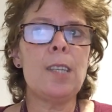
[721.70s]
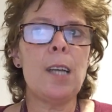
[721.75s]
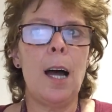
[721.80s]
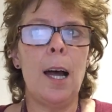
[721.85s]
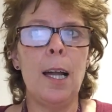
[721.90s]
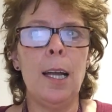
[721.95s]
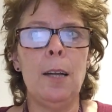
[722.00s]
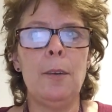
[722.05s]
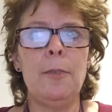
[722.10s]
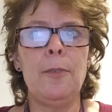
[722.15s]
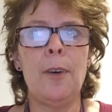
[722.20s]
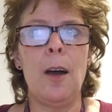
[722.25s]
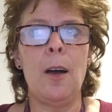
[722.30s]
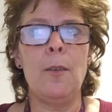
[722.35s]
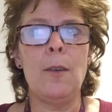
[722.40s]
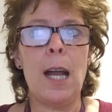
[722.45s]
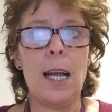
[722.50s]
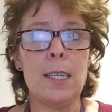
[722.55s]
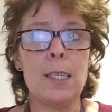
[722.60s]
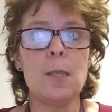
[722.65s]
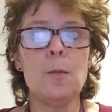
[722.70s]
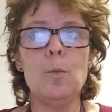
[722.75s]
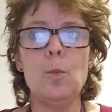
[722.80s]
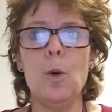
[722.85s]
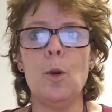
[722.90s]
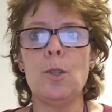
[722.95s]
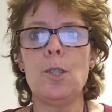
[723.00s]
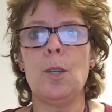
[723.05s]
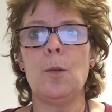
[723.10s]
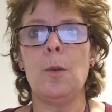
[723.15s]
xylophone and some
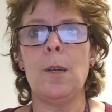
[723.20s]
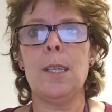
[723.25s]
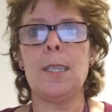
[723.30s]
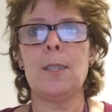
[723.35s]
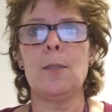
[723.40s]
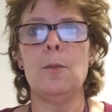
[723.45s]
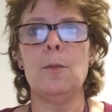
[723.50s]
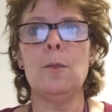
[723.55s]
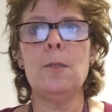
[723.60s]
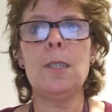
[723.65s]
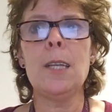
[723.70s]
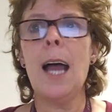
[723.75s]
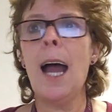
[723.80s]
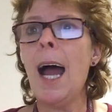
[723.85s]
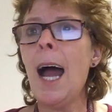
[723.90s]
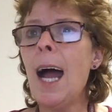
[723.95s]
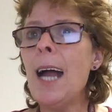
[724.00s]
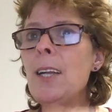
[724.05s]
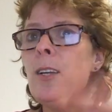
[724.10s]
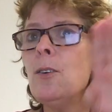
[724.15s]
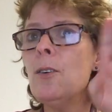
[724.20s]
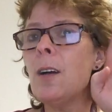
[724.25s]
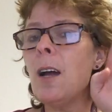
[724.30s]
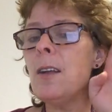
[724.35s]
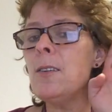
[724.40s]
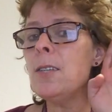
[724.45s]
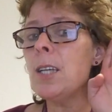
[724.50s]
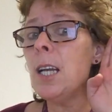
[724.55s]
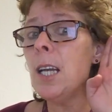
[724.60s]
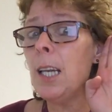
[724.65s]
water whistles, and you're
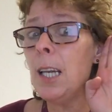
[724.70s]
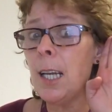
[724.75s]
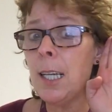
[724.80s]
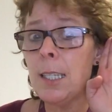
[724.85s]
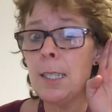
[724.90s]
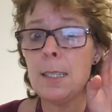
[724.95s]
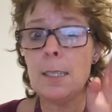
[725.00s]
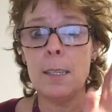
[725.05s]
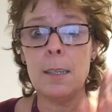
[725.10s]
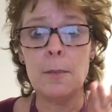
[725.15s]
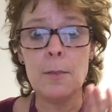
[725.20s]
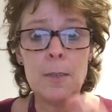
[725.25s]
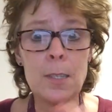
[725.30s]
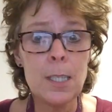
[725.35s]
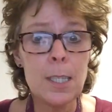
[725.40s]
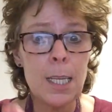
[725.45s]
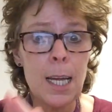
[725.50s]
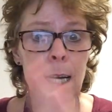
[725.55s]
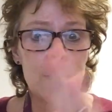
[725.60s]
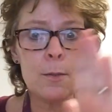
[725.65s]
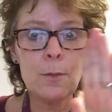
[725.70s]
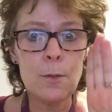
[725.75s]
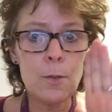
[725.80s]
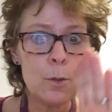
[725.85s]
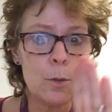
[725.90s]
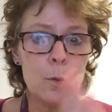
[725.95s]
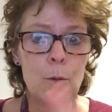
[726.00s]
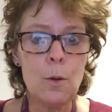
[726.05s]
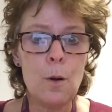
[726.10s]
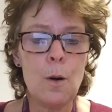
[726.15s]
going to listen for
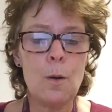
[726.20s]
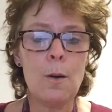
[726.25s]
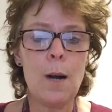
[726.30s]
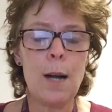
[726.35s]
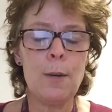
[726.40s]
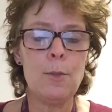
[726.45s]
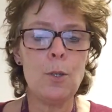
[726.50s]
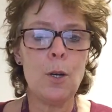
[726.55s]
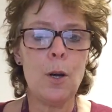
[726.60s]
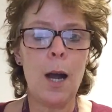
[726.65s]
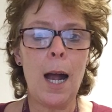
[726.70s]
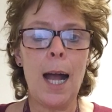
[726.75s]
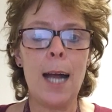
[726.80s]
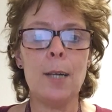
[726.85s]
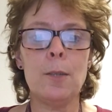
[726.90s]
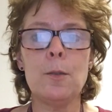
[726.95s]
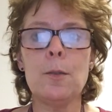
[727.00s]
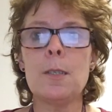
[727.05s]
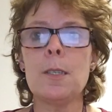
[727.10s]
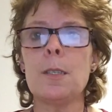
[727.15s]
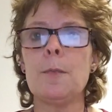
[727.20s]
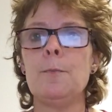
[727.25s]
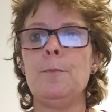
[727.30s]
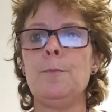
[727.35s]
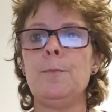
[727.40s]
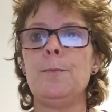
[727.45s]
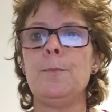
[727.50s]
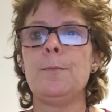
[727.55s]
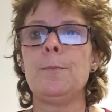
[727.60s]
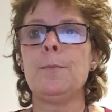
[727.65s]
sounds all around your house.
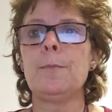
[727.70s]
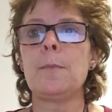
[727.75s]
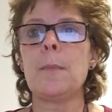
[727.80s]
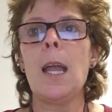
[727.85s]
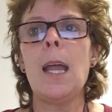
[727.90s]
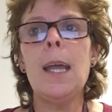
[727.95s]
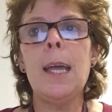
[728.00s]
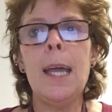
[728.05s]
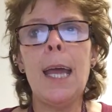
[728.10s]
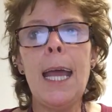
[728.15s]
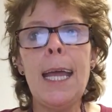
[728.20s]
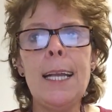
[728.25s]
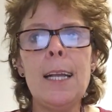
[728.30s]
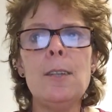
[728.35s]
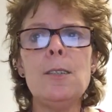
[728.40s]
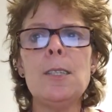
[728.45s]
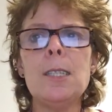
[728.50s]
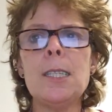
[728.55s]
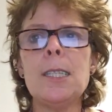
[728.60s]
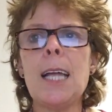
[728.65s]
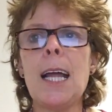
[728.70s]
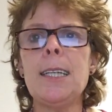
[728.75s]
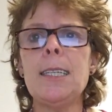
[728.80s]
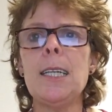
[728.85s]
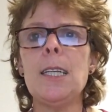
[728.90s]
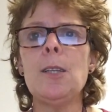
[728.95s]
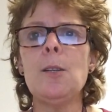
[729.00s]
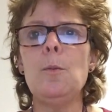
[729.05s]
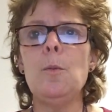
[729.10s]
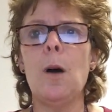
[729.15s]
In
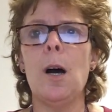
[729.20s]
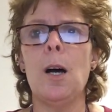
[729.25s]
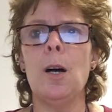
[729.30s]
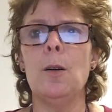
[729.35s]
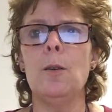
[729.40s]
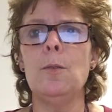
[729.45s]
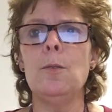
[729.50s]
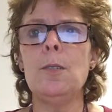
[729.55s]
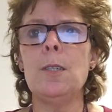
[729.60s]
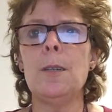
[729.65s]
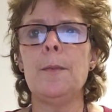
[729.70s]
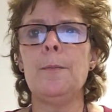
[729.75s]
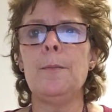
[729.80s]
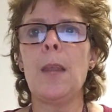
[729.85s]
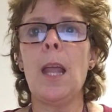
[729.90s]
understanding the world,